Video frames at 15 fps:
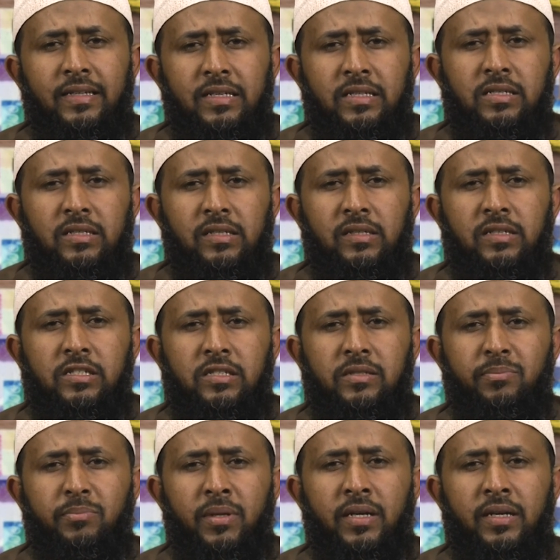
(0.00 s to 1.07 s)

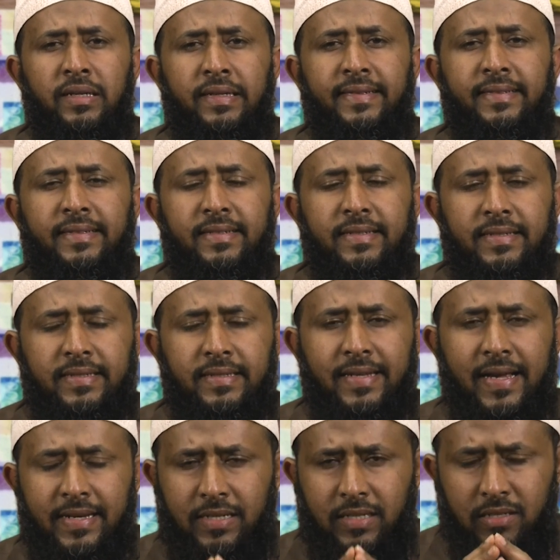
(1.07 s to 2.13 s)
interest-bearing
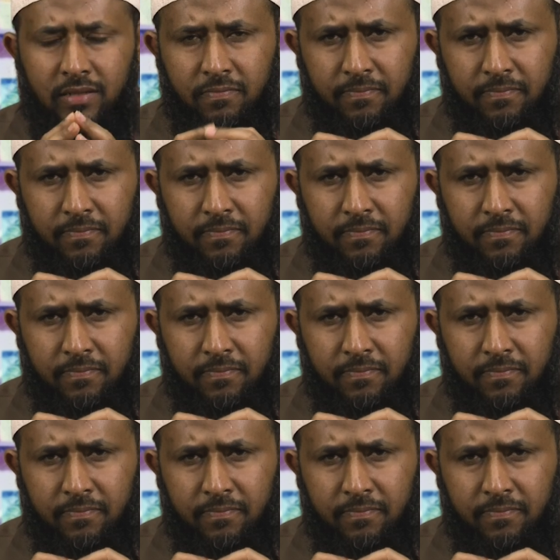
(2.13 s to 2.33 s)
debt.